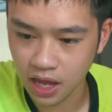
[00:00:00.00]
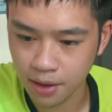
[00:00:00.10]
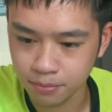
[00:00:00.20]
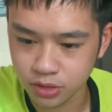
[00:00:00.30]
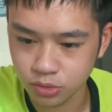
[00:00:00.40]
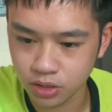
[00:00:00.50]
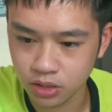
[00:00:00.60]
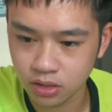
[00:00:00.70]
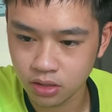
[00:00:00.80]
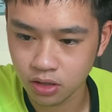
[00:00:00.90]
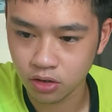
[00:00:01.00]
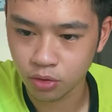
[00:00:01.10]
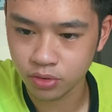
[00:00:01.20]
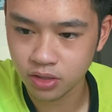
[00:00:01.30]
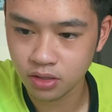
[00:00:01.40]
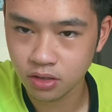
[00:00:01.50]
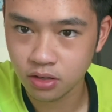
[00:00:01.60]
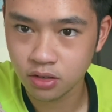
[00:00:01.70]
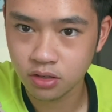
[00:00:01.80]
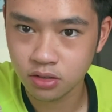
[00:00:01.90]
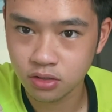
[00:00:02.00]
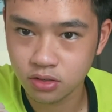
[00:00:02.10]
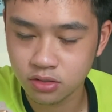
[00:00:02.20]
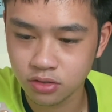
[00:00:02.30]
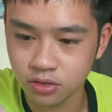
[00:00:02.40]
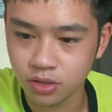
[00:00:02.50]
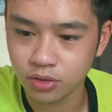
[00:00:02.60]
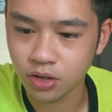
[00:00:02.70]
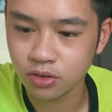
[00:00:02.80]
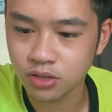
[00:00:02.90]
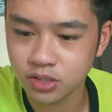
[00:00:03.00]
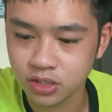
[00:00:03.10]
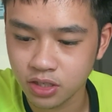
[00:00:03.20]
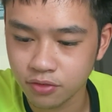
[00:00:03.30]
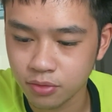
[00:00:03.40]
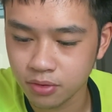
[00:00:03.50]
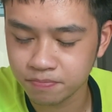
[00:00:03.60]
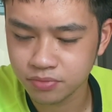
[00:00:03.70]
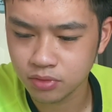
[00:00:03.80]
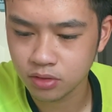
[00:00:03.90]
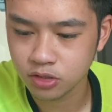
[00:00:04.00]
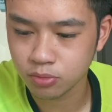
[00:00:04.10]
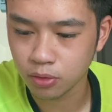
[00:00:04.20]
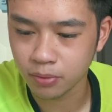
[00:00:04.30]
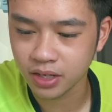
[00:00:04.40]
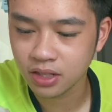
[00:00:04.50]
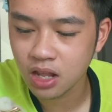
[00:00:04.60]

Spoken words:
ham as well along with it. So here we go. Let's just give it a small bite.